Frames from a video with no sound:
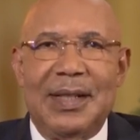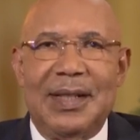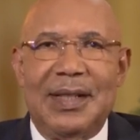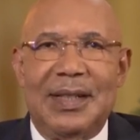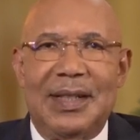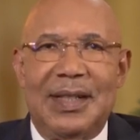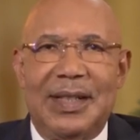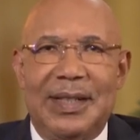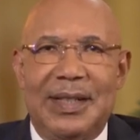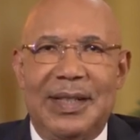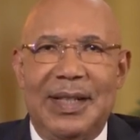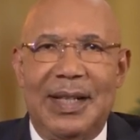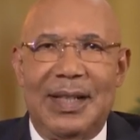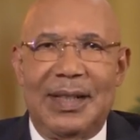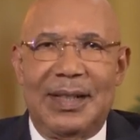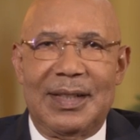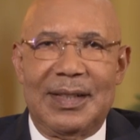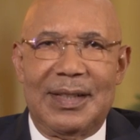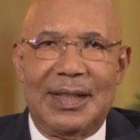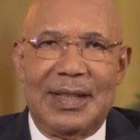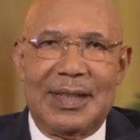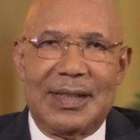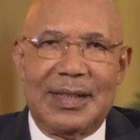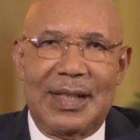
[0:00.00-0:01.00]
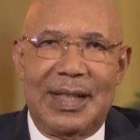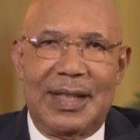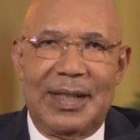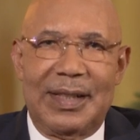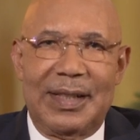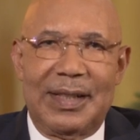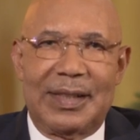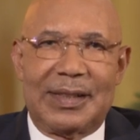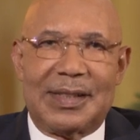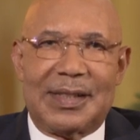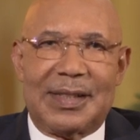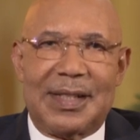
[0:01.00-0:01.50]
Lady Allen and I
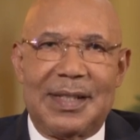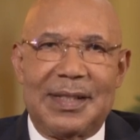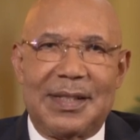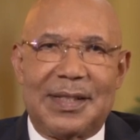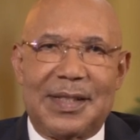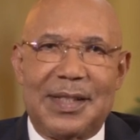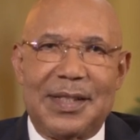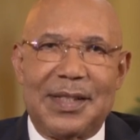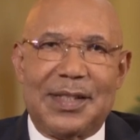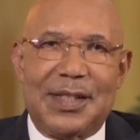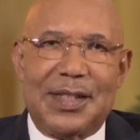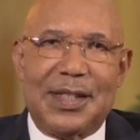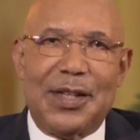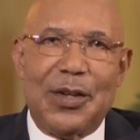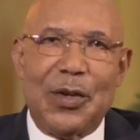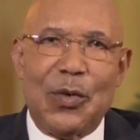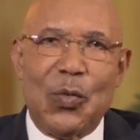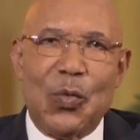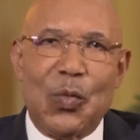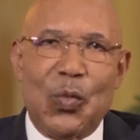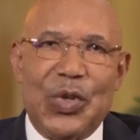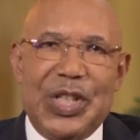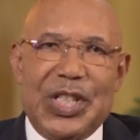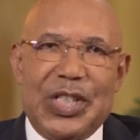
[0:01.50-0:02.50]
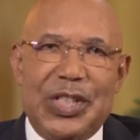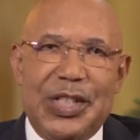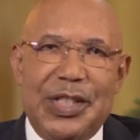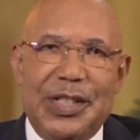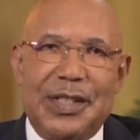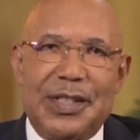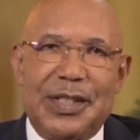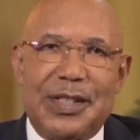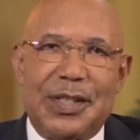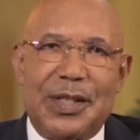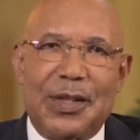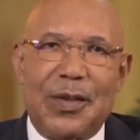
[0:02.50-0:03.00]
extend sincere
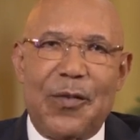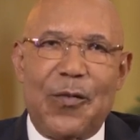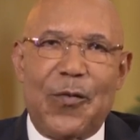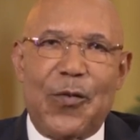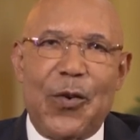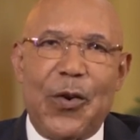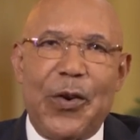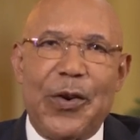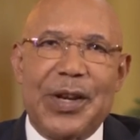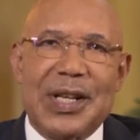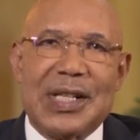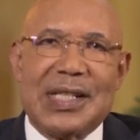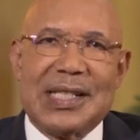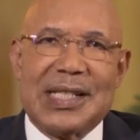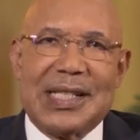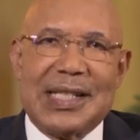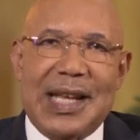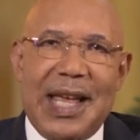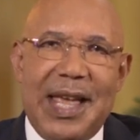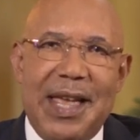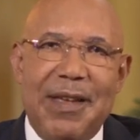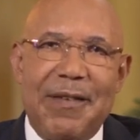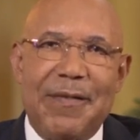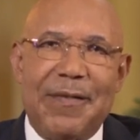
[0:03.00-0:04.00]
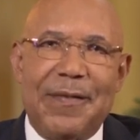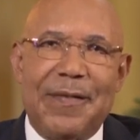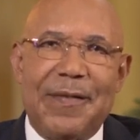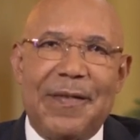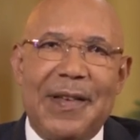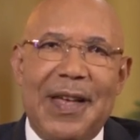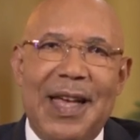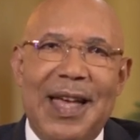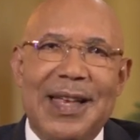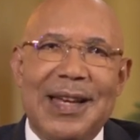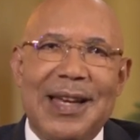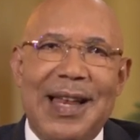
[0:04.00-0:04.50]
wishes for a safe
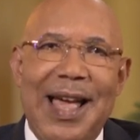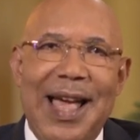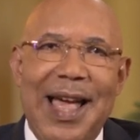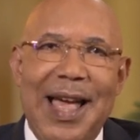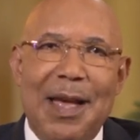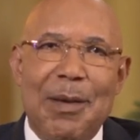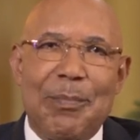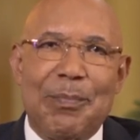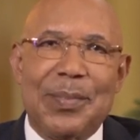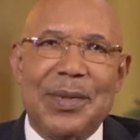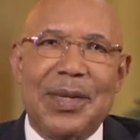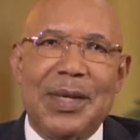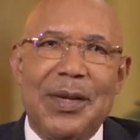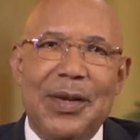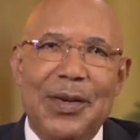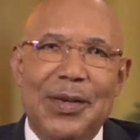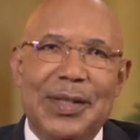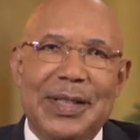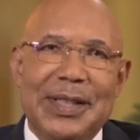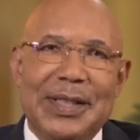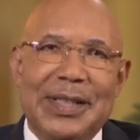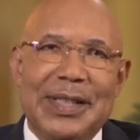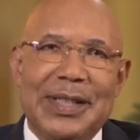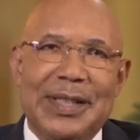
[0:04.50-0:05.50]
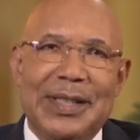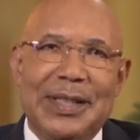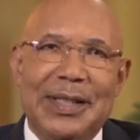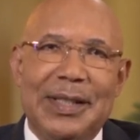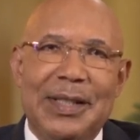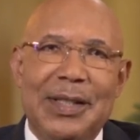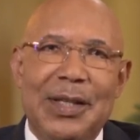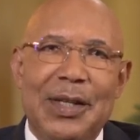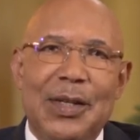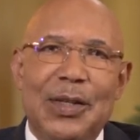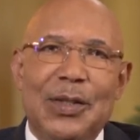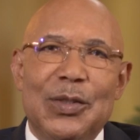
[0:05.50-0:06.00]
and happy holiday
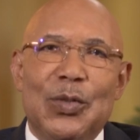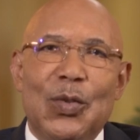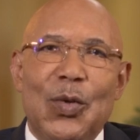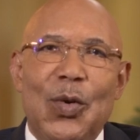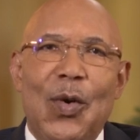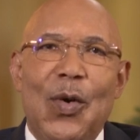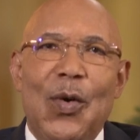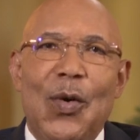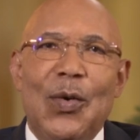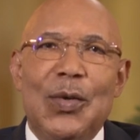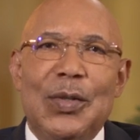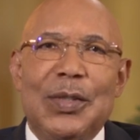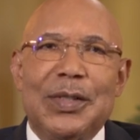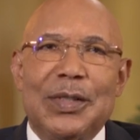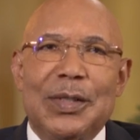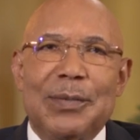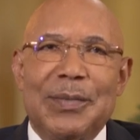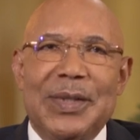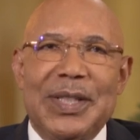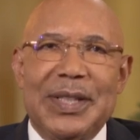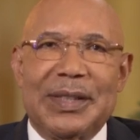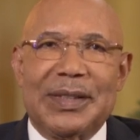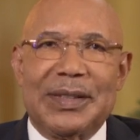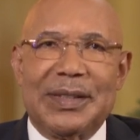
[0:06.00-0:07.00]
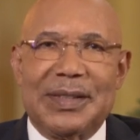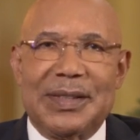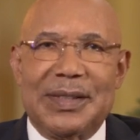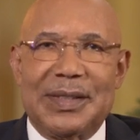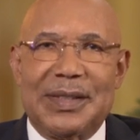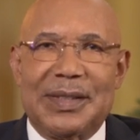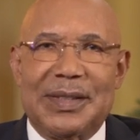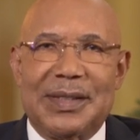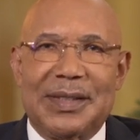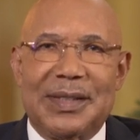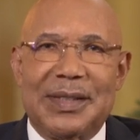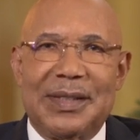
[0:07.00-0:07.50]
to all
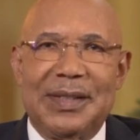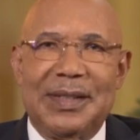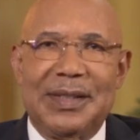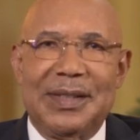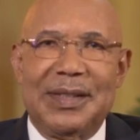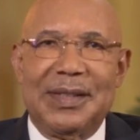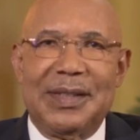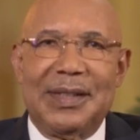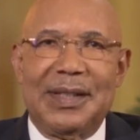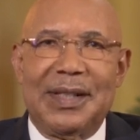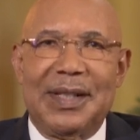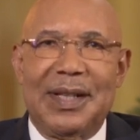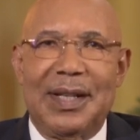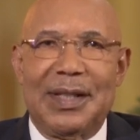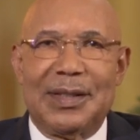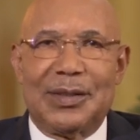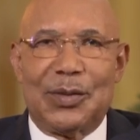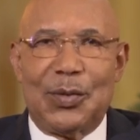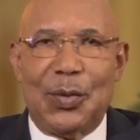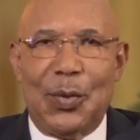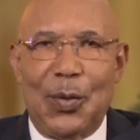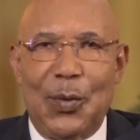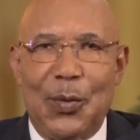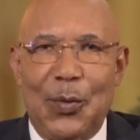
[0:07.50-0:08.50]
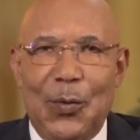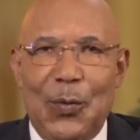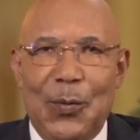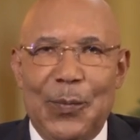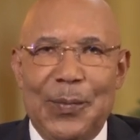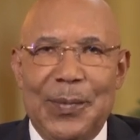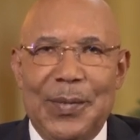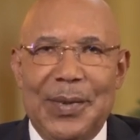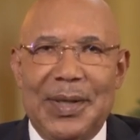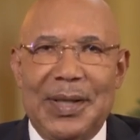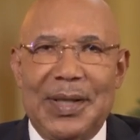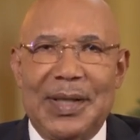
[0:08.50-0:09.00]
Jamaicans at
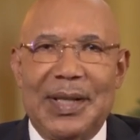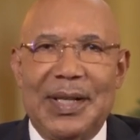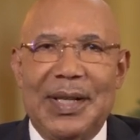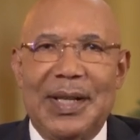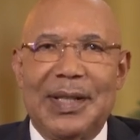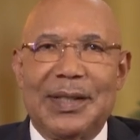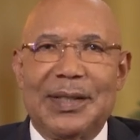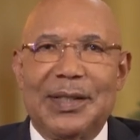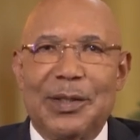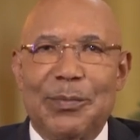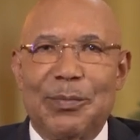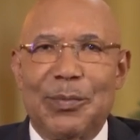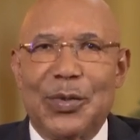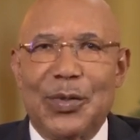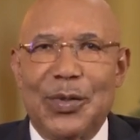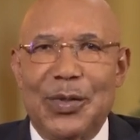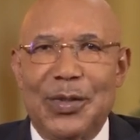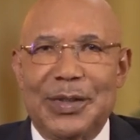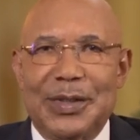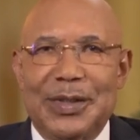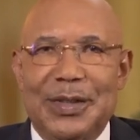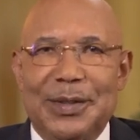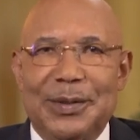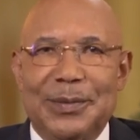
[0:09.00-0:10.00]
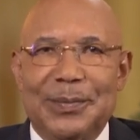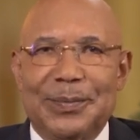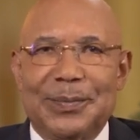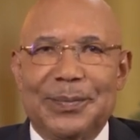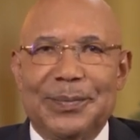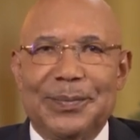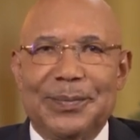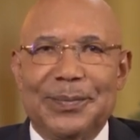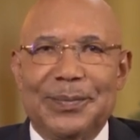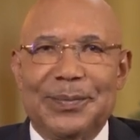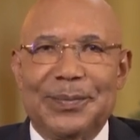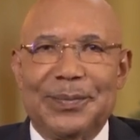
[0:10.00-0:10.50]
home and abroad.
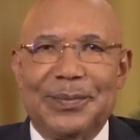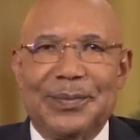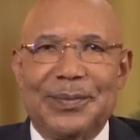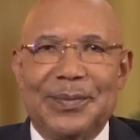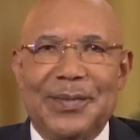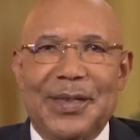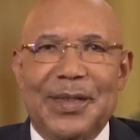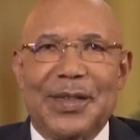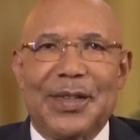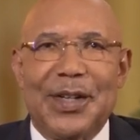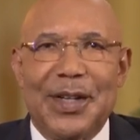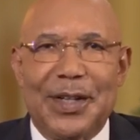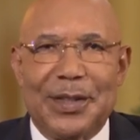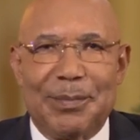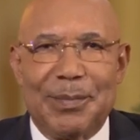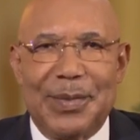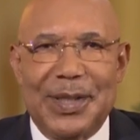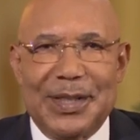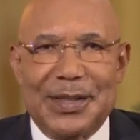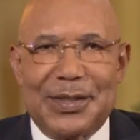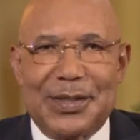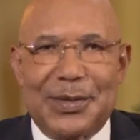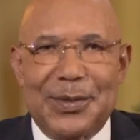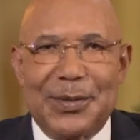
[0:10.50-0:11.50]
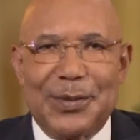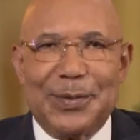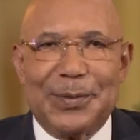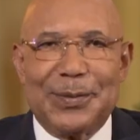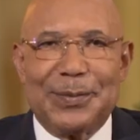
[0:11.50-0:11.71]
God bless you.